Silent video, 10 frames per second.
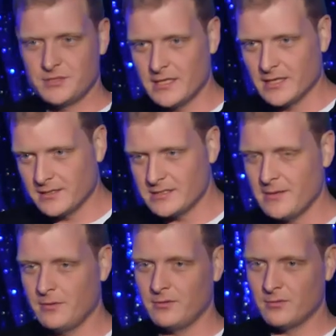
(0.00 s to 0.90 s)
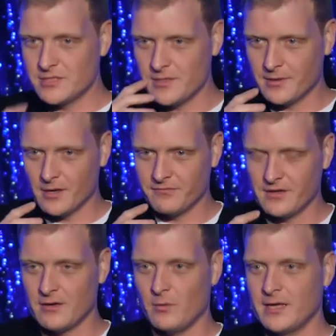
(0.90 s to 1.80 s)
We're sitting at the table. We're sipping our
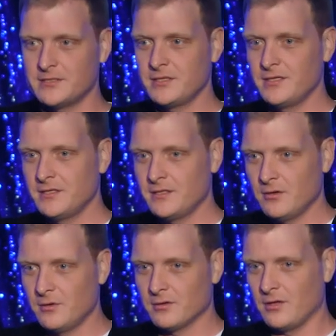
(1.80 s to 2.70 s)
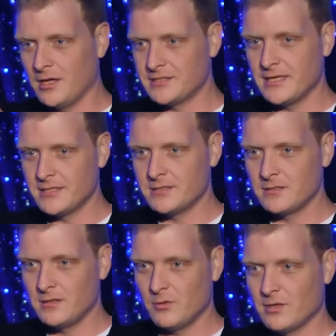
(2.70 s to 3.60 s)
flat whites or
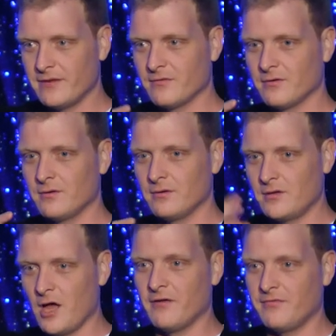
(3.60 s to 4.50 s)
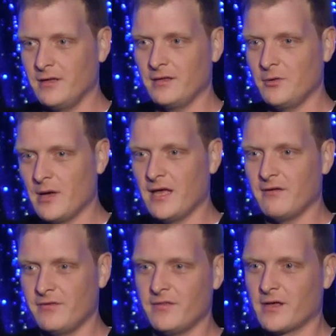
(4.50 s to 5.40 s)
lattes or whatever coffee you
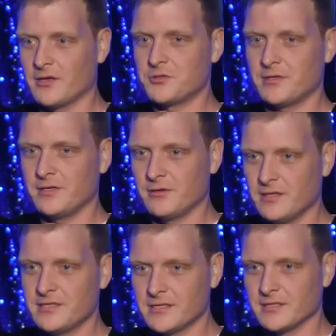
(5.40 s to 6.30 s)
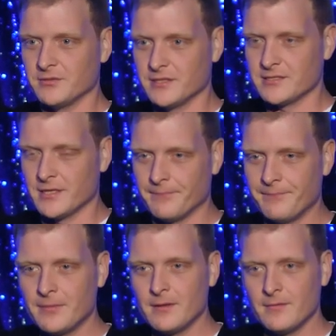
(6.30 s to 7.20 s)
have in the country you're listening to this in.
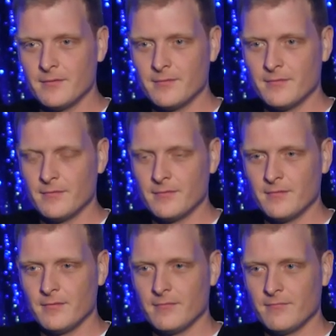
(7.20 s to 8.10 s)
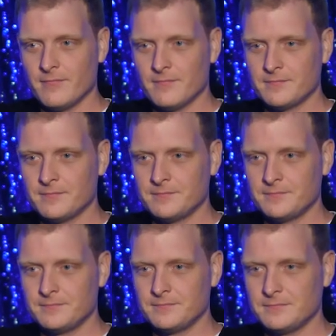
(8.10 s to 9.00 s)

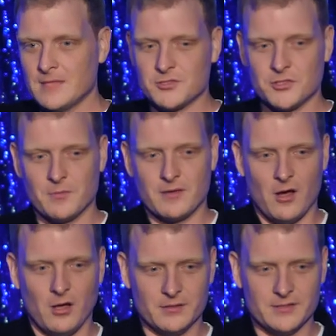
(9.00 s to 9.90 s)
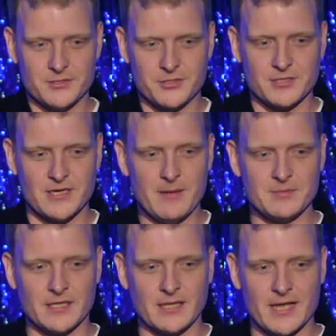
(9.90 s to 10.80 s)
I assume in Holland, it's just an
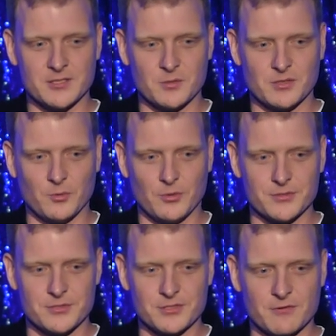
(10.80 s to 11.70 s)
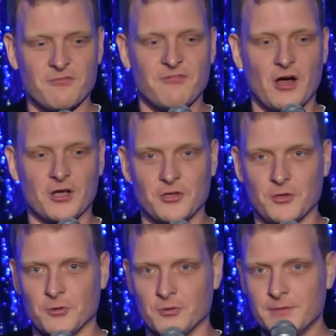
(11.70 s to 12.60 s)
empty glass with the words, fuck
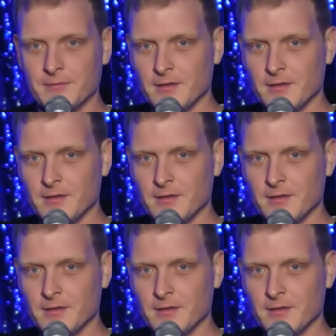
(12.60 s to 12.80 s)
you.